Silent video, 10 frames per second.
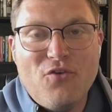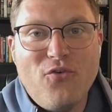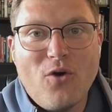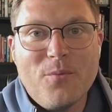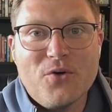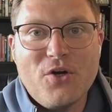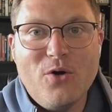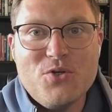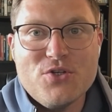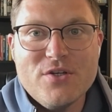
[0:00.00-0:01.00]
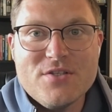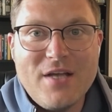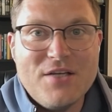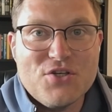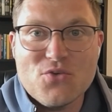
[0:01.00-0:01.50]
former coaches,
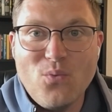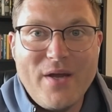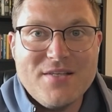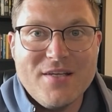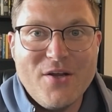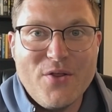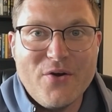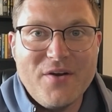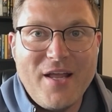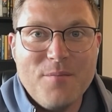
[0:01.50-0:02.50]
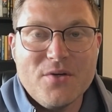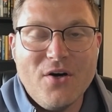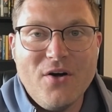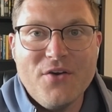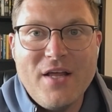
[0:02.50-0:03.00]
and just wait to hear their name
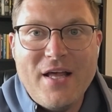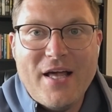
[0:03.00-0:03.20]
called.